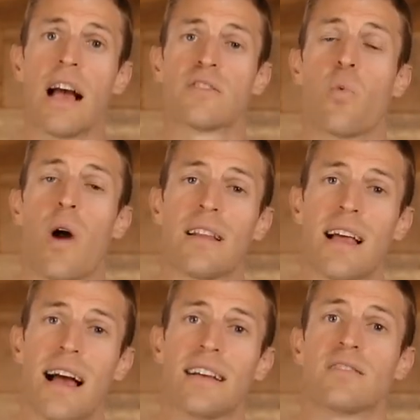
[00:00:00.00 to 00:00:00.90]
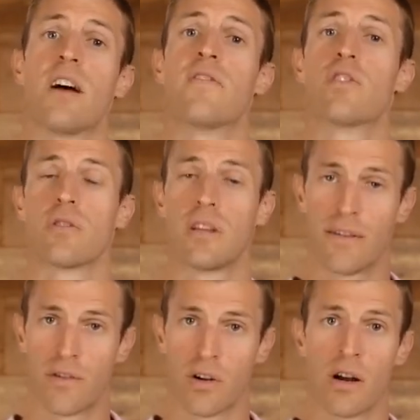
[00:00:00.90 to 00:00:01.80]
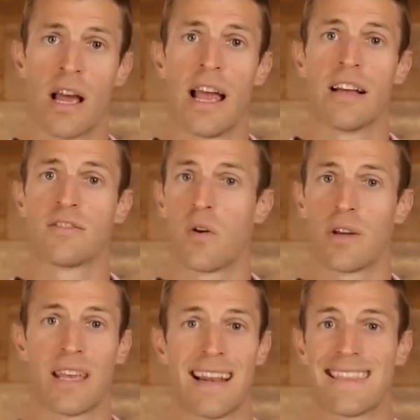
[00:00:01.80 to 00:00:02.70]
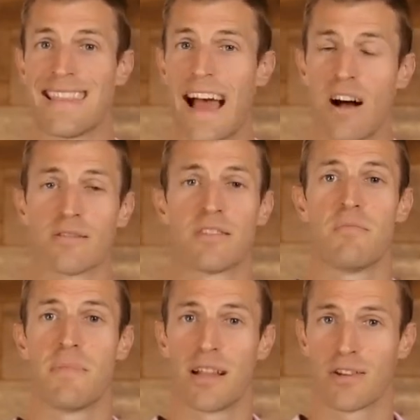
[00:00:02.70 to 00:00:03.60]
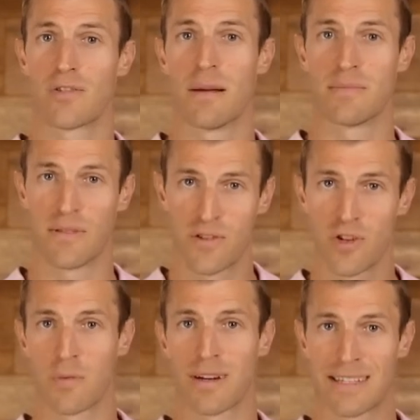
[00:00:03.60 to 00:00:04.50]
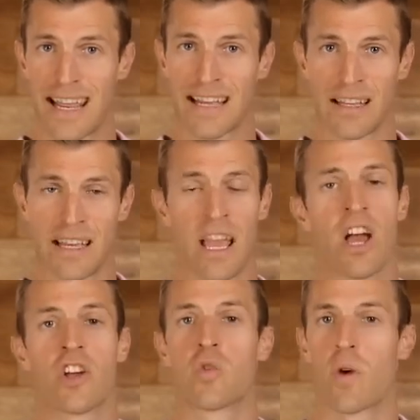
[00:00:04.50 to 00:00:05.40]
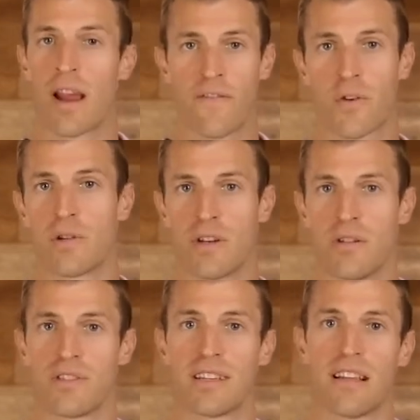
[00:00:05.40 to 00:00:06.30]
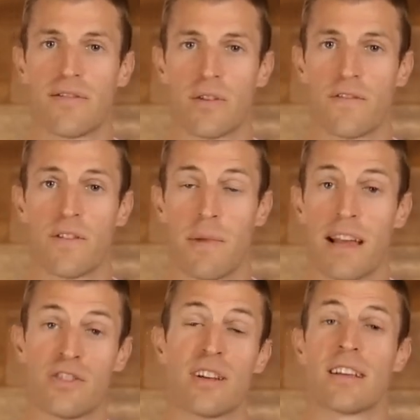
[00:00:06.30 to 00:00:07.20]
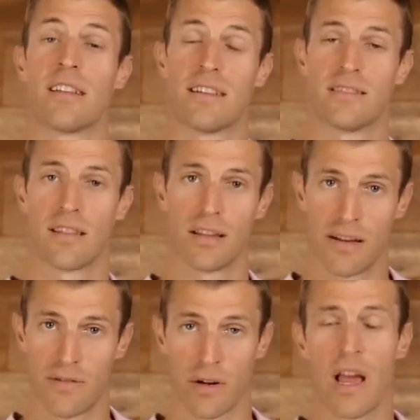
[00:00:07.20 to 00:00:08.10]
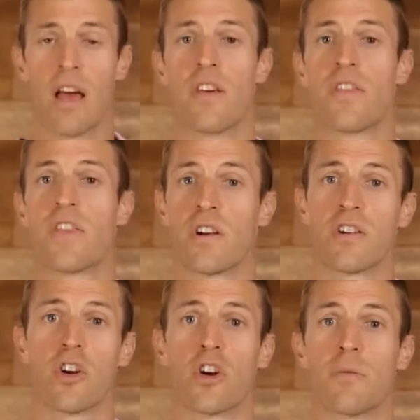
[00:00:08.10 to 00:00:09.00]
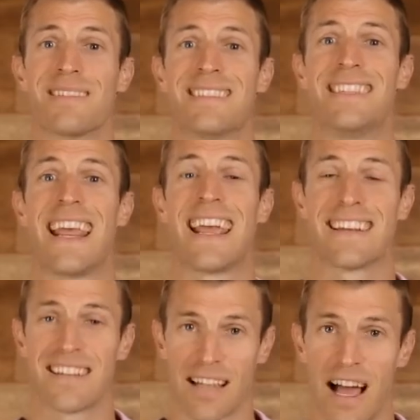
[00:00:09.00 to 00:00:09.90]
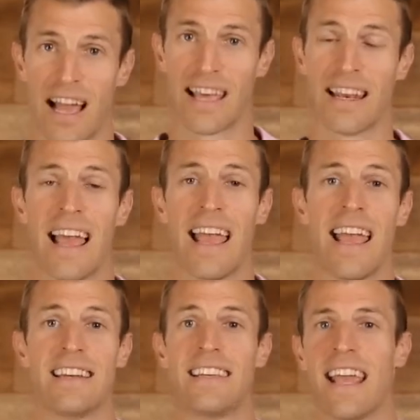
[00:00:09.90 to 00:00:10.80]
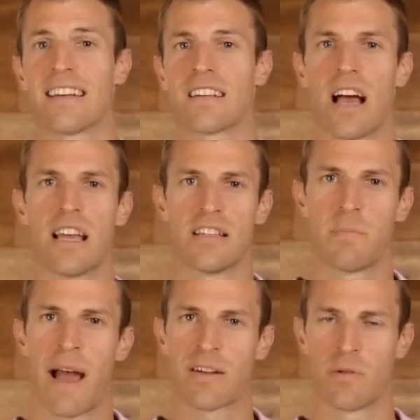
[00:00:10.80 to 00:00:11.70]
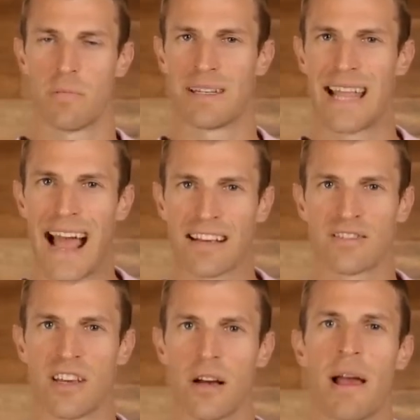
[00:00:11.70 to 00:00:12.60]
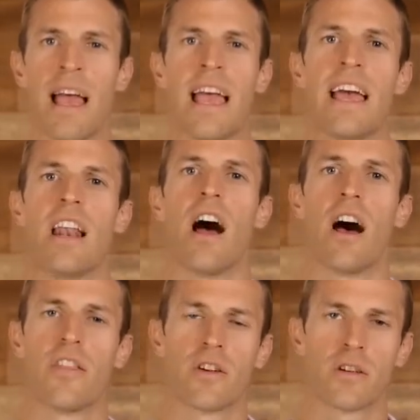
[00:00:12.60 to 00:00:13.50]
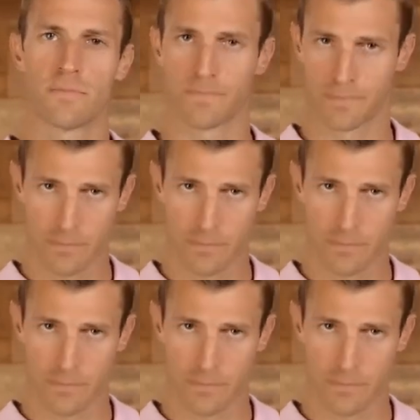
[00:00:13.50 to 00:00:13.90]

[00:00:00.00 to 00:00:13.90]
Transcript: as well as of your liver. And so again, 1,000 milligrams of turmeric daily, great for reducing liver inflammation and cleansing the liver. The third herb is dandelion, and dandelion is packed with potassium and other